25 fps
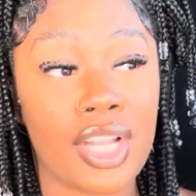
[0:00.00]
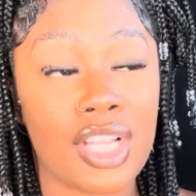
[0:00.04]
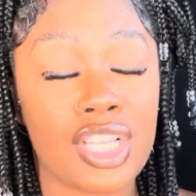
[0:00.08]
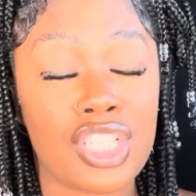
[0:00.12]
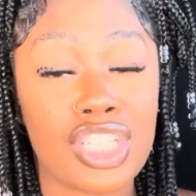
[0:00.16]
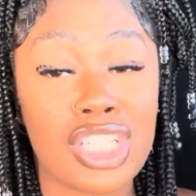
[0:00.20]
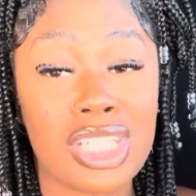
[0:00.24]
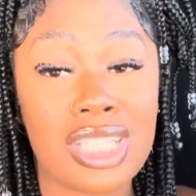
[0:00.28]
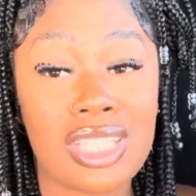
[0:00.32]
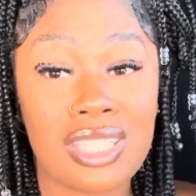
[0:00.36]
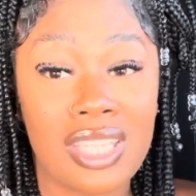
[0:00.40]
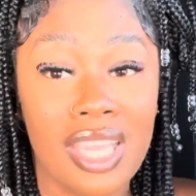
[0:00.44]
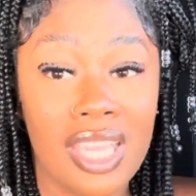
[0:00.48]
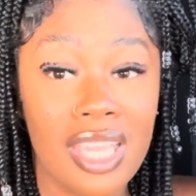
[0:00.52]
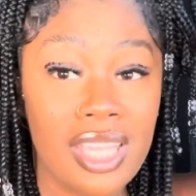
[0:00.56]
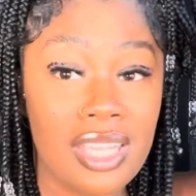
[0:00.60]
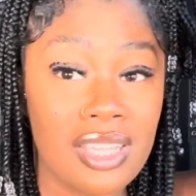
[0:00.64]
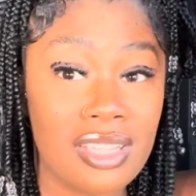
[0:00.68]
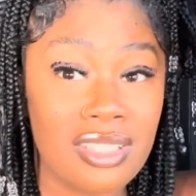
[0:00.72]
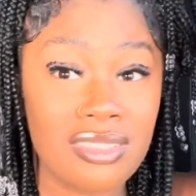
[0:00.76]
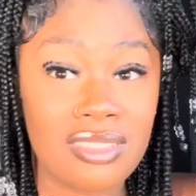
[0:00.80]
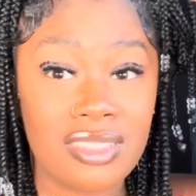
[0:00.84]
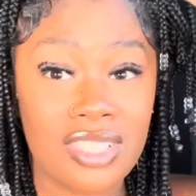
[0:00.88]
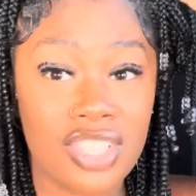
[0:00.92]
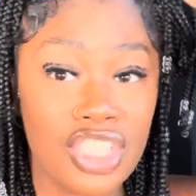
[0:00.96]
because she's
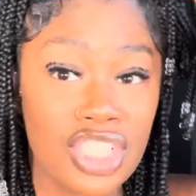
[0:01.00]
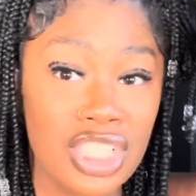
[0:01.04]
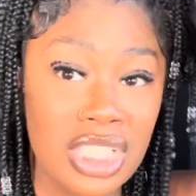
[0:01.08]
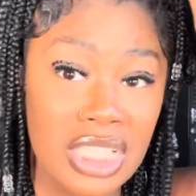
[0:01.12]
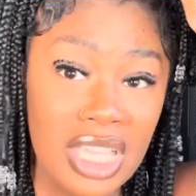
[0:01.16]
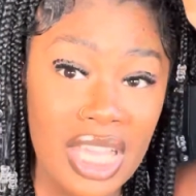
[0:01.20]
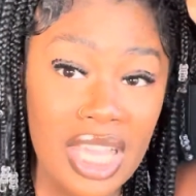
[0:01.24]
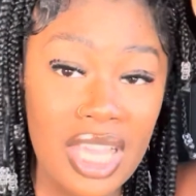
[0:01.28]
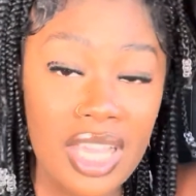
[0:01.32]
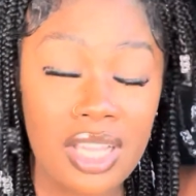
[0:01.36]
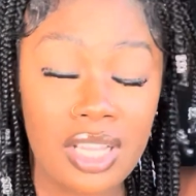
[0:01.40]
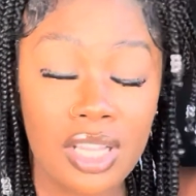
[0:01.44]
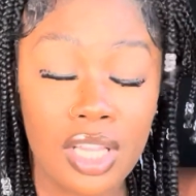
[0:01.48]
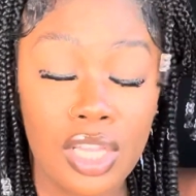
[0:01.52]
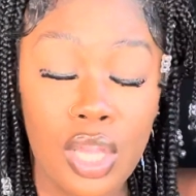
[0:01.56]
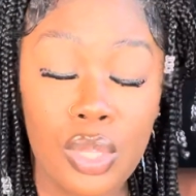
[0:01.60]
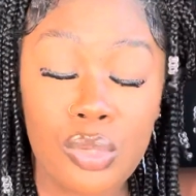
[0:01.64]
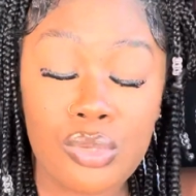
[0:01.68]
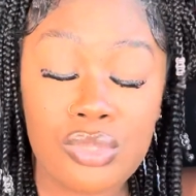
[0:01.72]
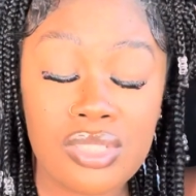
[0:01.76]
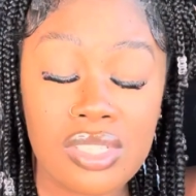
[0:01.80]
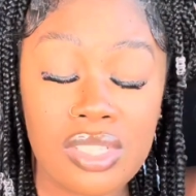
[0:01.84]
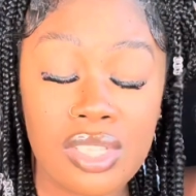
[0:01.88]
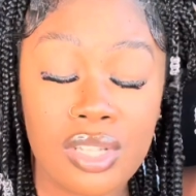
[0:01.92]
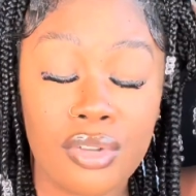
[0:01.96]
getting
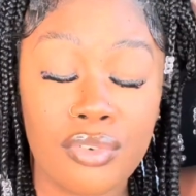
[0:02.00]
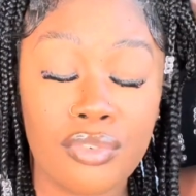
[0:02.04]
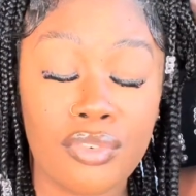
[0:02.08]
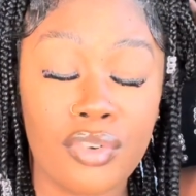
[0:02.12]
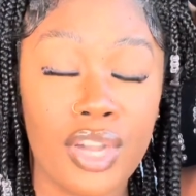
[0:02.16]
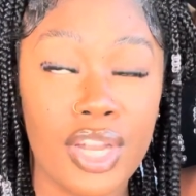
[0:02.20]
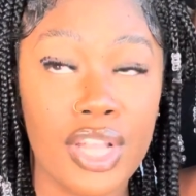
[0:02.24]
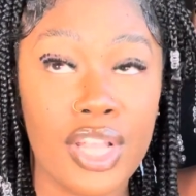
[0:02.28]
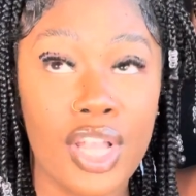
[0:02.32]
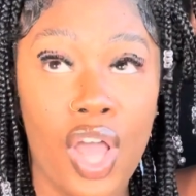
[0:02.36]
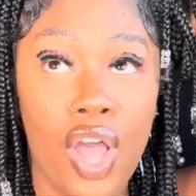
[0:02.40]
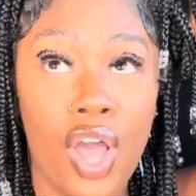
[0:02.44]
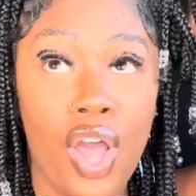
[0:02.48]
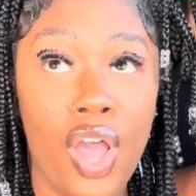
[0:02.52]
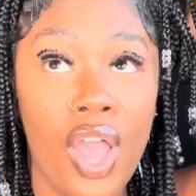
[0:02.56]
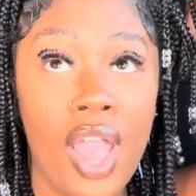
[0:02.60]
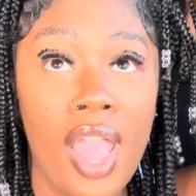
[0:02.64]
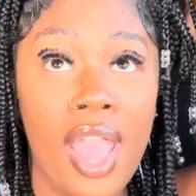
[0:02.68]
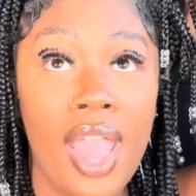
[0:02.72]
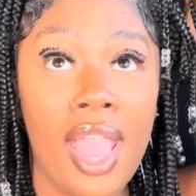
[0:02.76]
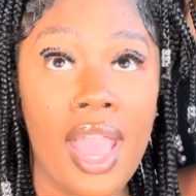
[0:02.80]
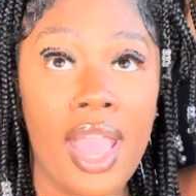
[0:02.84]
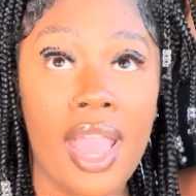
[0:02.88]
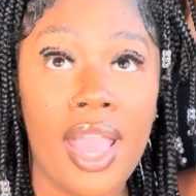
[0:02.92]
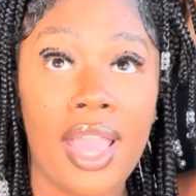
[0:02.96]
close to the front, y'all,
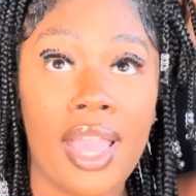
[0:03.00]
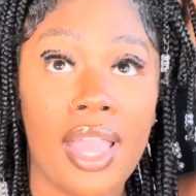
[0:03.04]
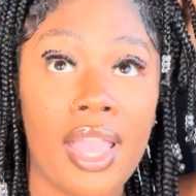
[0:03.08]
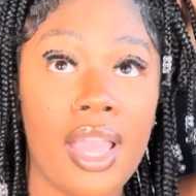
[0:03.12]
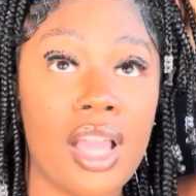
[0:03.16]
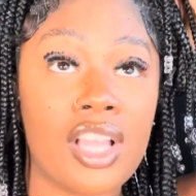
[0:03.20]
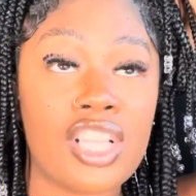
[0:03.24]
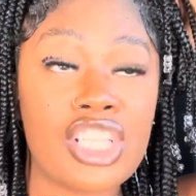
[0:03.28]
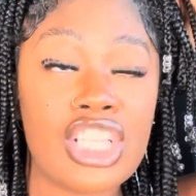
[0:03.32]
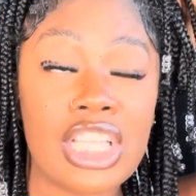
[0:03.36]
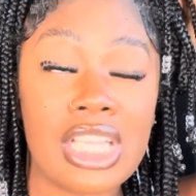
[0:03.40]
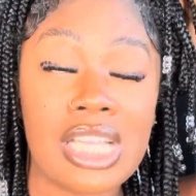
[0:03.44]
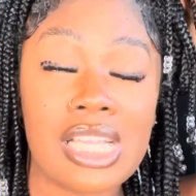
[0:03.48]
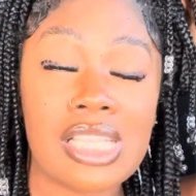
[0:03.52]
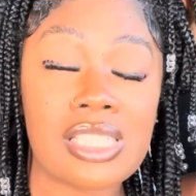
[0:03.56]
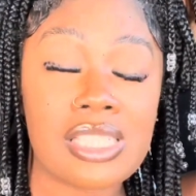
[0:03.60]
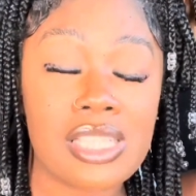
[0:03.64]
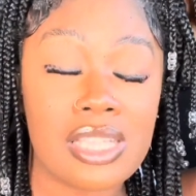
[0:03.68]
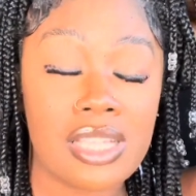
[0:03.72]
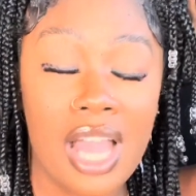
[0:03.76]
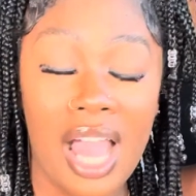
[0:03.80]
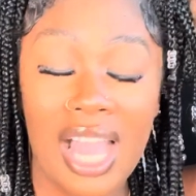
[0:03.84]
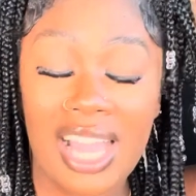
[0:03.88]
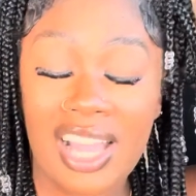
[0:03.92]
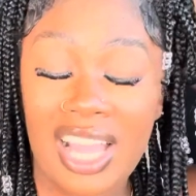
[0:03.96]
and she gets
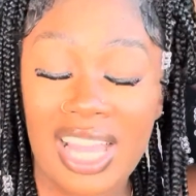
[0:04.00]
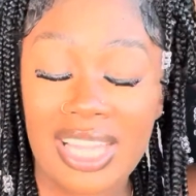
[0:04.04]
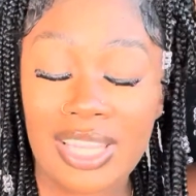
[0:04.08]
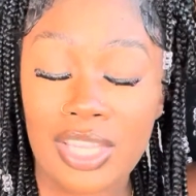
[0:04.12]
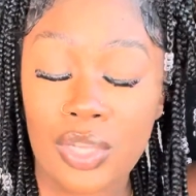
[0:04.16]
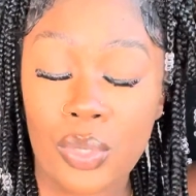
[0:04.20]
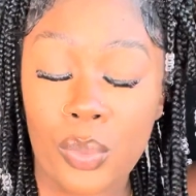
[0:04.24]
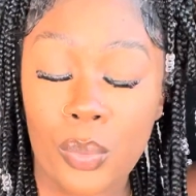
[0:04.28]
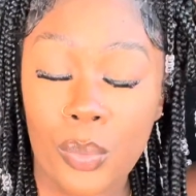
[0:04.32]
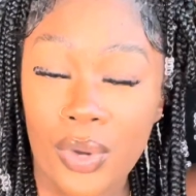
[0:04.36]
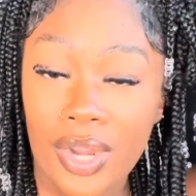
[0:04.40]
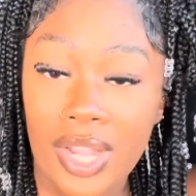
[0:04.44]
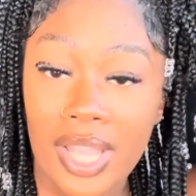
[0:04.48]
to knock out the door,